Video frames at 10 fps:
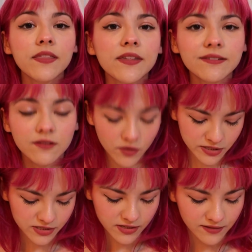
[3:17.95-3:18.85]
This
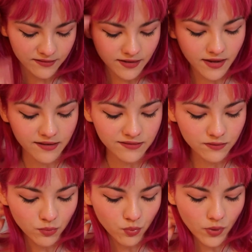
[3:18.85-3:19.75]
question says,
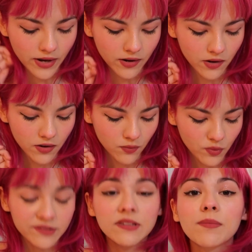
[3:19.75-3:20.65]
where
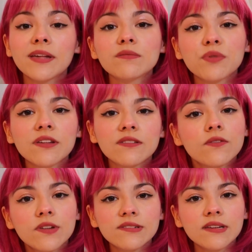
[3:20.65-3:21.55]
was the best place you
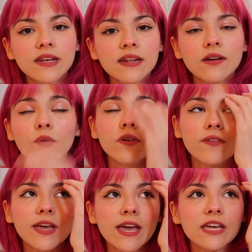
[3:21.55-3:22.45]
visited or
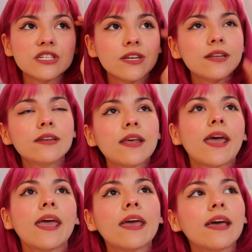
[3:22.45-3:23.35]
vacationed?
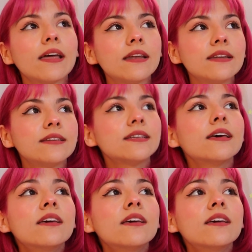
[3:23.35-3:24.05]
And